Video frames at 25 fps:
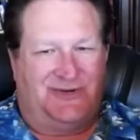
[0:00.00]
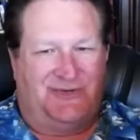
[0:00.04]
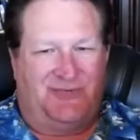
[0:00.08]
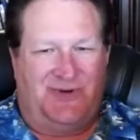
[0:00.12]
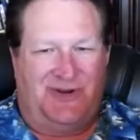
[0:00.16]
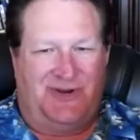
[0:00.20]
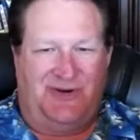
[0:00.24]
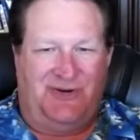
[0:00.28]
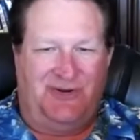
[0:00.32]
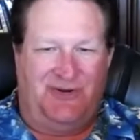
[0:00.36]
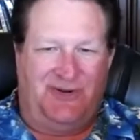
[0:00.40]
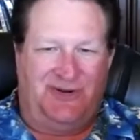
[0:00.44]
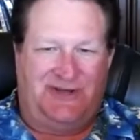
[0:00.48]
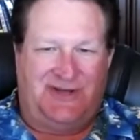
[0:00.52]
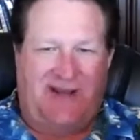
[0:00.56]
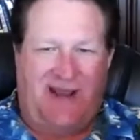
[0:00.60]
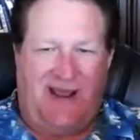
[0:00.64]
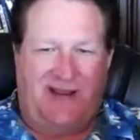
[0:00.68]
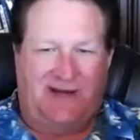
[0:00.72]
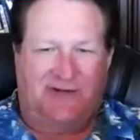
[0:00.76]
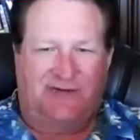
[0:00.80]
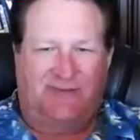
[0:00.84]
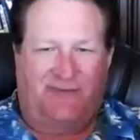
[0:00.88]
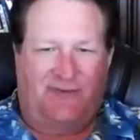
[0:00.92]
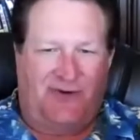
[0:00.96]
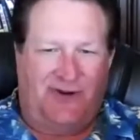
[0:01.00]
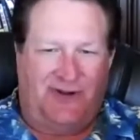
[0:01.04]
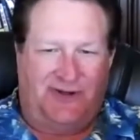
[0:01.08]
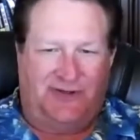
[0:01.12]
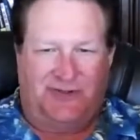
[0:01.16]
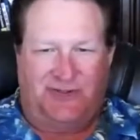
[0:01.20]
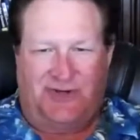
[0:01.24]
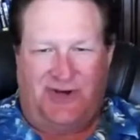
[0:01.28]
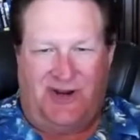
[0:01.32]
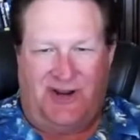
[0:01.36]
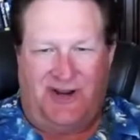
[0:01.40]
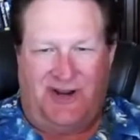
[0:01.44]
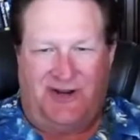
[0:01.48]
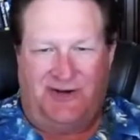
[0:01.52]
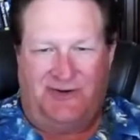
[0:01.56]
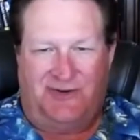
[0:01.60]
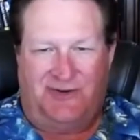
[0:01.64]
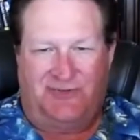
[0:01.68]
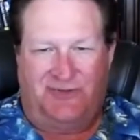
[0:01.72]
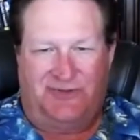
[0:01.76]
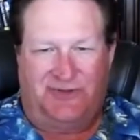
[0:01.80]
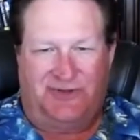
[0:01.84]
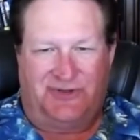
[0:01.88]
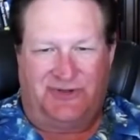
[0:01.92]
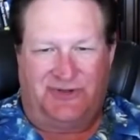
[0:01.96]
do a tax-free exchange,
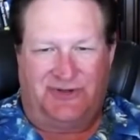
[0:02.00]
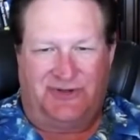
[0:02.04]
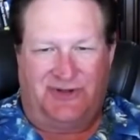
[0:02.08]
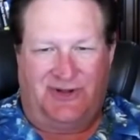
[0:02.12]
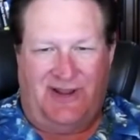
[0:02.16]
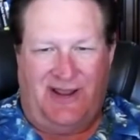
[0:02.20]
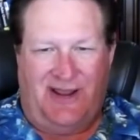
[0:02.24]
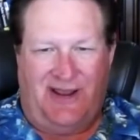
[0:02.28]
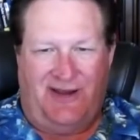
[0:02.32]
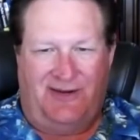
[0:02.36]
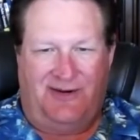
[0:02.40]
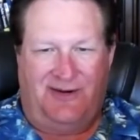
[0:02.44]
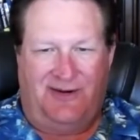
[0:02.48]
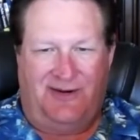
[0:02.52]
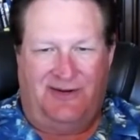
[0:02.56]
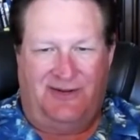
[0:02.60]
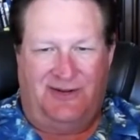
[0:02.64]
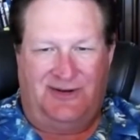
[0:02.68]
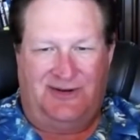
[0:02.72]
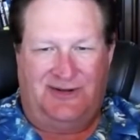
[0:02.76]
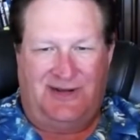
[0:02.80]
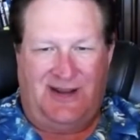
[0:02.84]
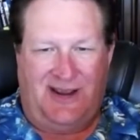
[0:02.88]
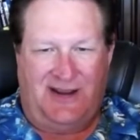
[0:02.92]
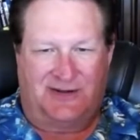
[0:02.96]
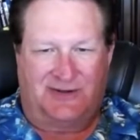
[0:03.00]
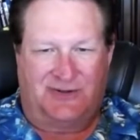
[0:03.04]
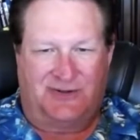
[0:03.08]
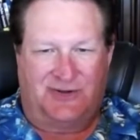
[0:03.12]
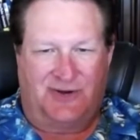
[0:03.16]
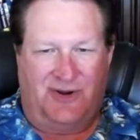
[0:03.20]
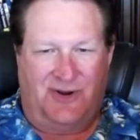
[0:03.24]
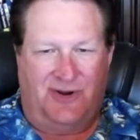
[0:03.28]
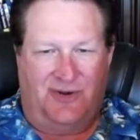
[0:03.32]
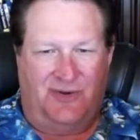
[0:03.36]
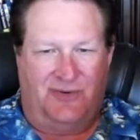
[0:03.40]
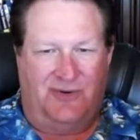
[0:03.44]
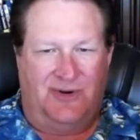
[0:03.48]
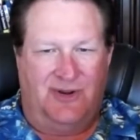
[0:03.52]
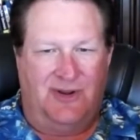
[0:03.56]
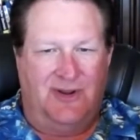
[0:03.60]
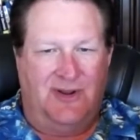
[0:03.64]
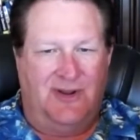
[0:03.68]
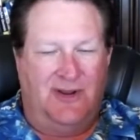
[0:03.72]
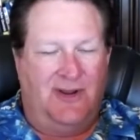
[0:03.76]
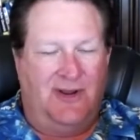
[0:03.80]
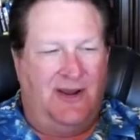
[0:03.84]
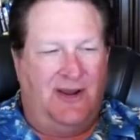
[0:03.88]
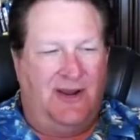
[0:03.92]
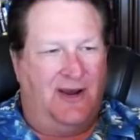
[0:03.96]
which is allowed under the tax code,
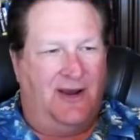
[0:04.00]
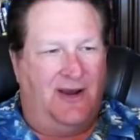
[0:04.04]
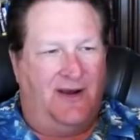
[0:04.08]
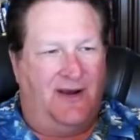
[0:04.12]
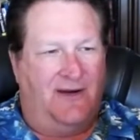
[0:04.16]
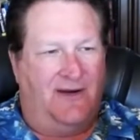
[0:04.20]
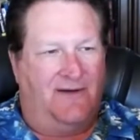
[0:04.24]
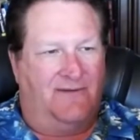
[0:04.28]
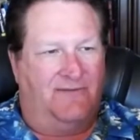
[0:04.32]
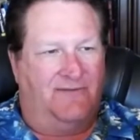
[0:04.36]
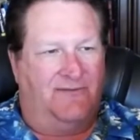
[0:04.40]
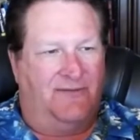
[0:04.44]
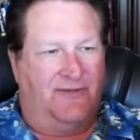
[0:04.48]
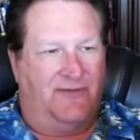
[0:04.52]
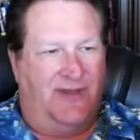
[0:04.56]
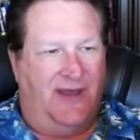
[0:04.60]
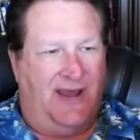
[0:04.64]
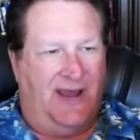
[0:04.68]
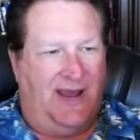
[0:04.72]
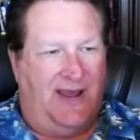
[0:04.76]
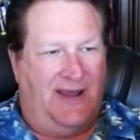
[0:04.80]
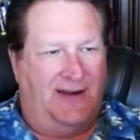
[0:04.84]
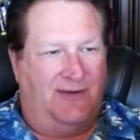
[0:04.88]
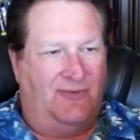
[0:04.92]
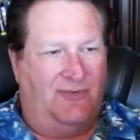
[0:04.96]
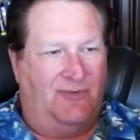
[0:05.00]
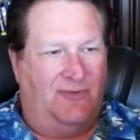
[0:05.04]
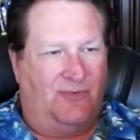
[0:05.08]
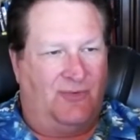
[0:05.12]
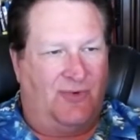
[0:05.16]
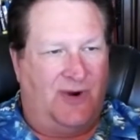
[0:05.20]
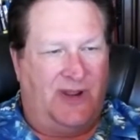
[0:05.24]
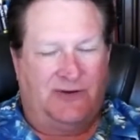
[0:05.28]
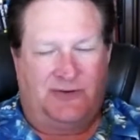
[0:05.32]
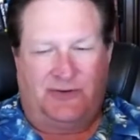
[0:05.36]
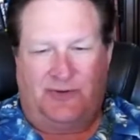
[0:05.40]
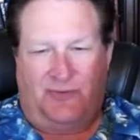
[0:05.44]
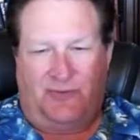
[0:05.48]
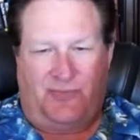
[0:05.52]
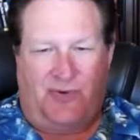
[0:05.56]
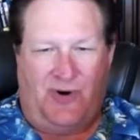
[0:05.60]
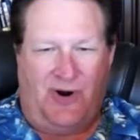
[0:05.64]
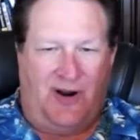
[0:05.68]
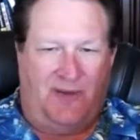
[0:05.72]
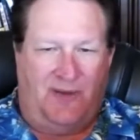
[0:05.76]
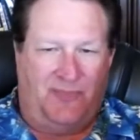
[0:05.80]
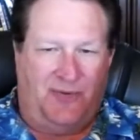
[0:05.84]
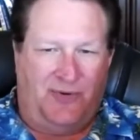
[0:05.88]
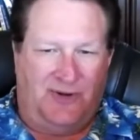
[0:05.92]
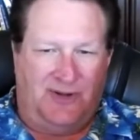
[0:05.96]
of that rental
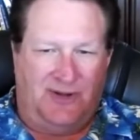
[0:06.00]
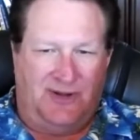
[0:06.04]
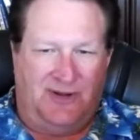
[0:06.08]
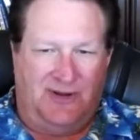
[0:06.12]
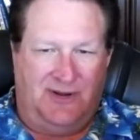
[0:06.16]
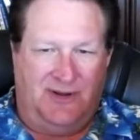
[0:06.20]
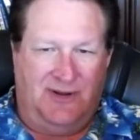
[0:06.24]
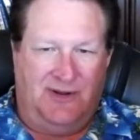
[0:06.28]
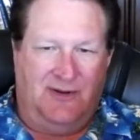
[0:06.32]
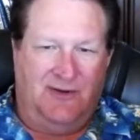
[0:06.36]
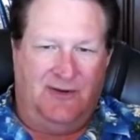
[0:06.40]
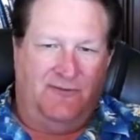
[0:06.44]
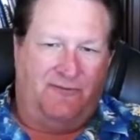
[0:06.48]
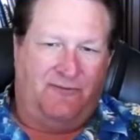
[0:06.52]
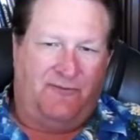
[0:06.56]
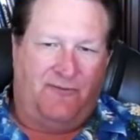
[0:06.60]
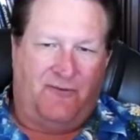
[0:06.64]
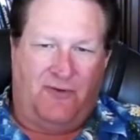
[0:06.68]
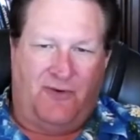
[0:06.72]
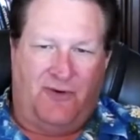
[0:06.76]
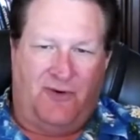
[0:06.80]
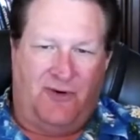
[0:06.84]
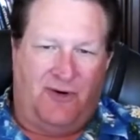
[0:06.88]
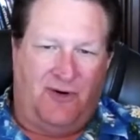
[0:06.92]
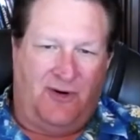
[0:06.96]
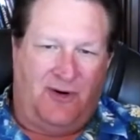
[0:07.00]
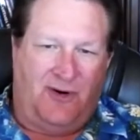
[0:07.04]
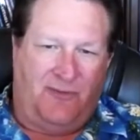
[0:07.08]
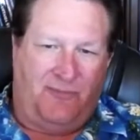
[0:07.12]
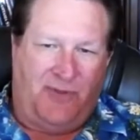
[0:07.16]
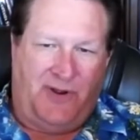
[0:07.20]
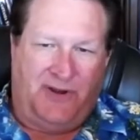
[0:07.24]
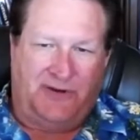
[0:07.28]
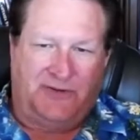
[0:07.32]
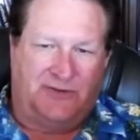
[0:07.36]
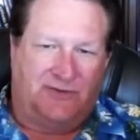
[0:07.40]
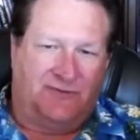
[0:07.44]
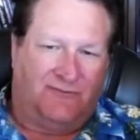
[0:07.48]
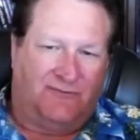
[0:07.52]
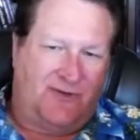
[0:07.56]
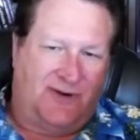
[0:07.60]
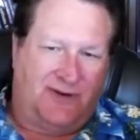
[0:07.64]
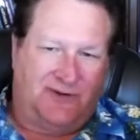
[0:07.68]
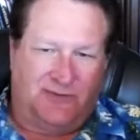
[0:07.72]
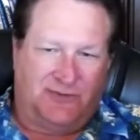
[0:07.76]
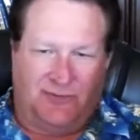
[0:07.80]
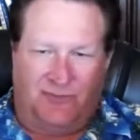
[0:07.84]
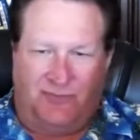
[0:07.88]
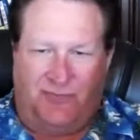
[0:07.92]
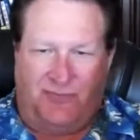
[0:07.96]
property for a bunch of
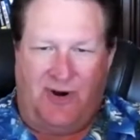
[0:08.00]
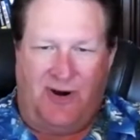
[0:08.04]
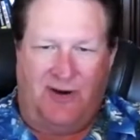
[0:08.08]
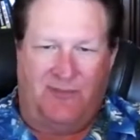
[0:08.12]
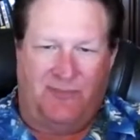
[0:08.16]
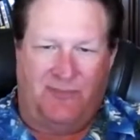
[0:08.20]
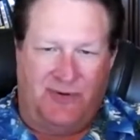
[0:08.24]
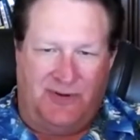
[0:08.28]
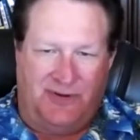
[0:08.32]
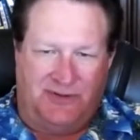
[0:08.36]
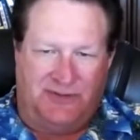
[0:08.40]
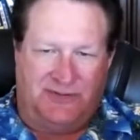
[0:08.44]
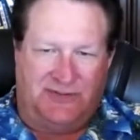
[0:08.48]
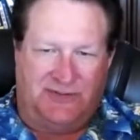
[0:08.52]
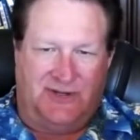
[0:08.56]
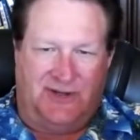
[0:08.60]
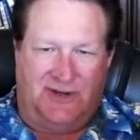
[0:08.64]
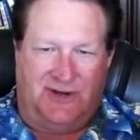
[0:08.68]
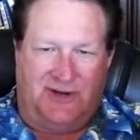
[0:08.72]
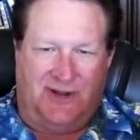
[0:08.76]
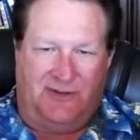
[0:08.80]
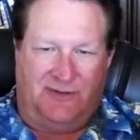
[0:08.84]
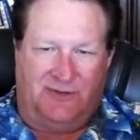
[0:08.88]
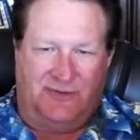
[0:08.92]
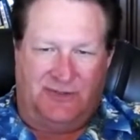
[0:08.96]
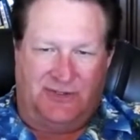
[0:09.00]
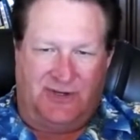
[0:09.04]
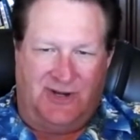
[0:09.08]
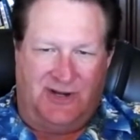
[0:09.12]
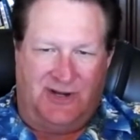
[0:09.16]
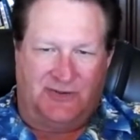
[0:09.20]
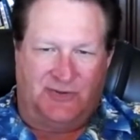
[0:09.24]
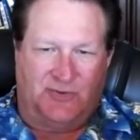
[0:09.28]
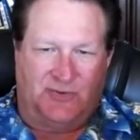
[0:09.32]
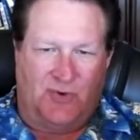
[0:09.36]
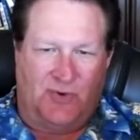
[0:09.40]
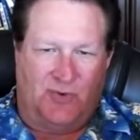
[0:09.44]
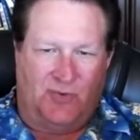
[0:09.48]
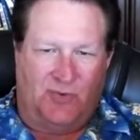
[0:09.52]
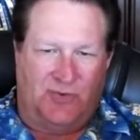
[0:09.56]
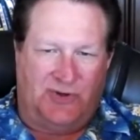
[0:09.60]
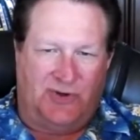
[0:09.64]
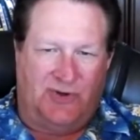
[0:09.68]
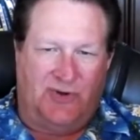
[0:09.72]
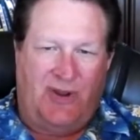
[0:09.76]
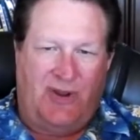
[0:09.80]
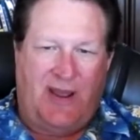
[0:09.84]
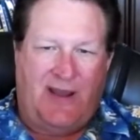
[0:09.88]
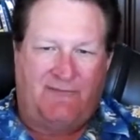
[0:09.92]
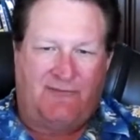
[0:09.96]
rental properties in other states where we
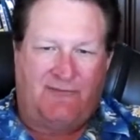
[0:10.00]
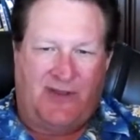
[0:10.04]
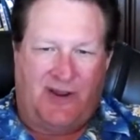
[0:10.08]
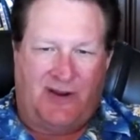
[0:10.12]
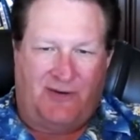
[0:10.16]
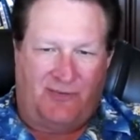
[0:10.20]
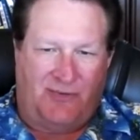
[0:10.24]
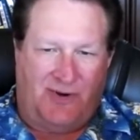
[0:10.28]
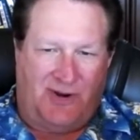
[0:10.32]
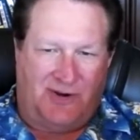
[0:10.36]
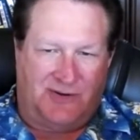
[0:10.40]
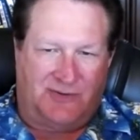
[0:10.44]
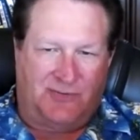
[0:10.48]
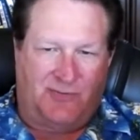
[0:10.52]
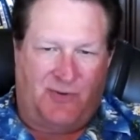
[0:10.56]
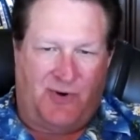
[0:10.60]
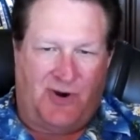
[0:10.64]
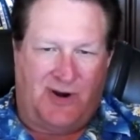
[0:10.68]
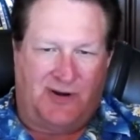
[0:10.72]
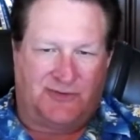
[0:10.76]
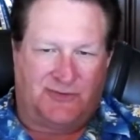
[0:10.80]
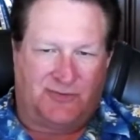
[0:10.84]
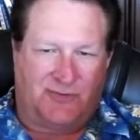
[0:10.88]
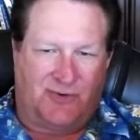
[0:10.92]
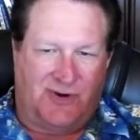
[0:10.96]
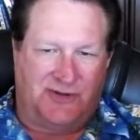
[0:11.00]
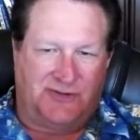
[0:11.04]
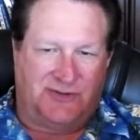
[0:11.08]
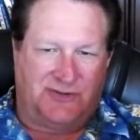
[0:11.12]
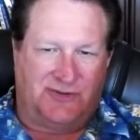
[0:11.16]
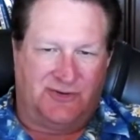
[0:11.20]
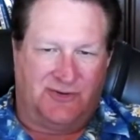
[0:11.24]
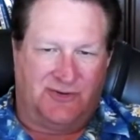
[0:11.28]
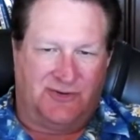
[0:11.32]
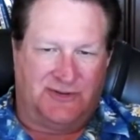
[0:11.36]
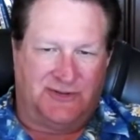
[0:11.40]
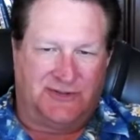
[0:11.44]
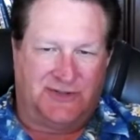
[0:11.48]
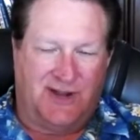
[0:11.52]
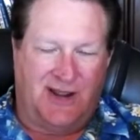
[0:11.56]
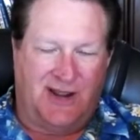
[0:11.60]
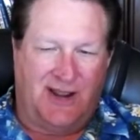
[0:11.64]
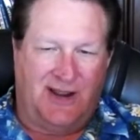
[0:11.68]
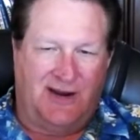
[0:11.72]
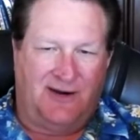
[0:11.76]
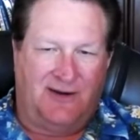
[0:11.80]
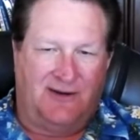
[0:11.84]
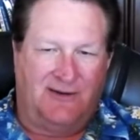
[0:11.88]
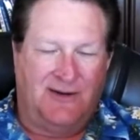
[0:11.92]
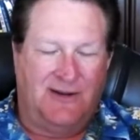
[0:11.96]
do have that rent to price ratio that's
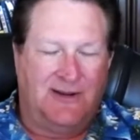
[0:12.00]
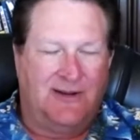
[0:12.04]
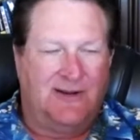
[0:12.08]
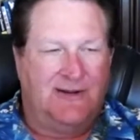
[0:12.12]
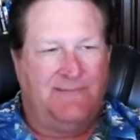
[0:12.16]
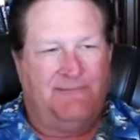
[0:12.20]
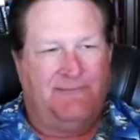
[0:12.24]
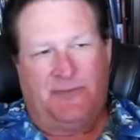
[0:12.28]
higher.